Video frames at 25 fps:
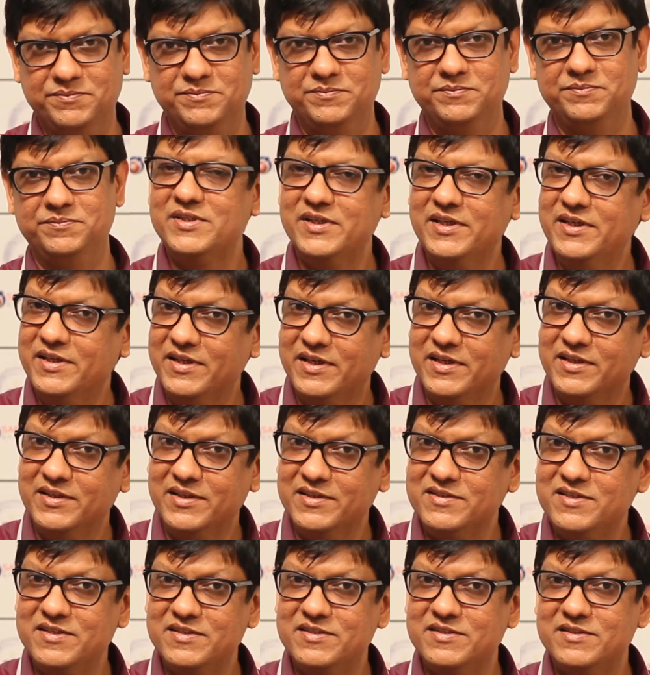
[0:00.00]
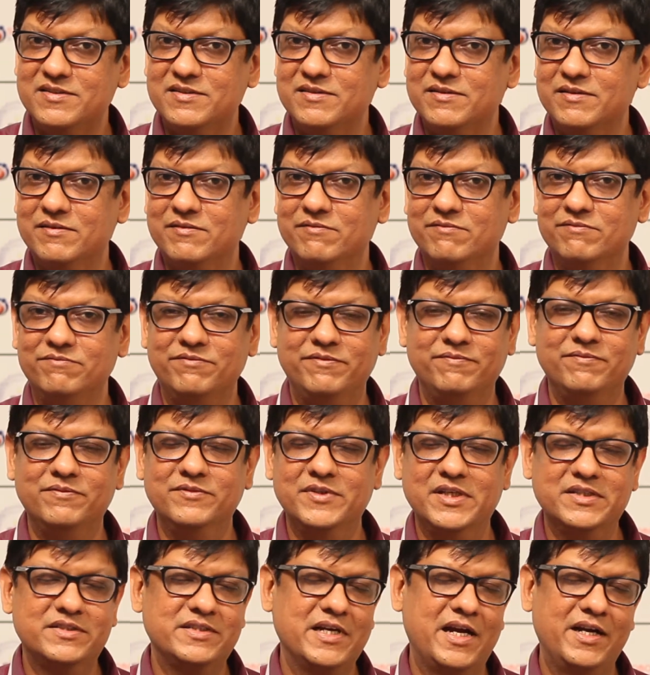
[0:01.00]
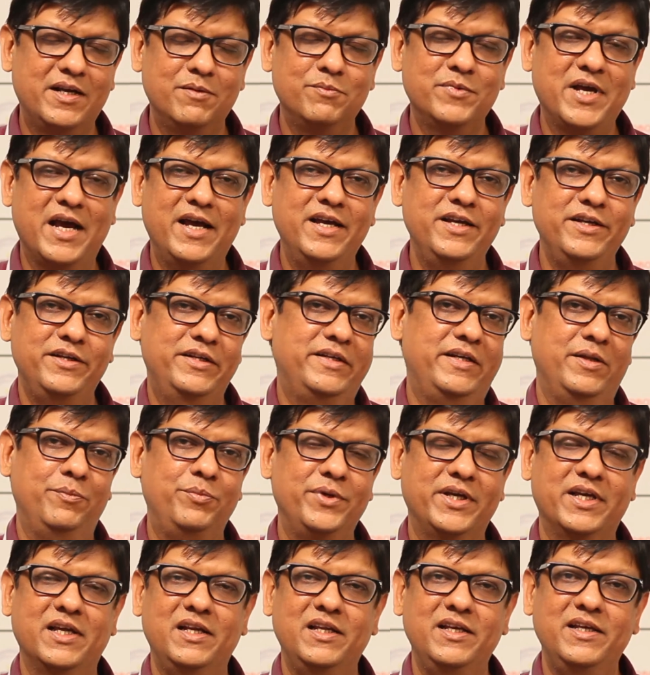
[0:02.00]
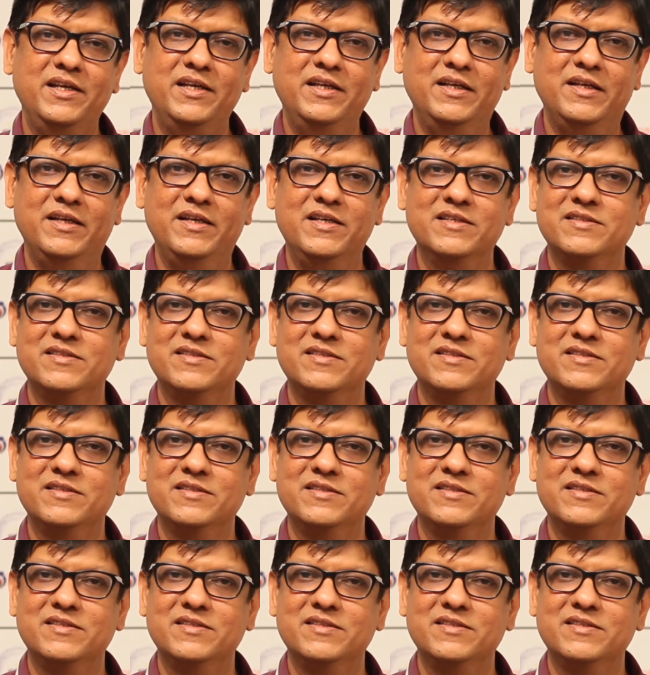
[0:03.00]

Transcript: So see, it, this is a startup guy typically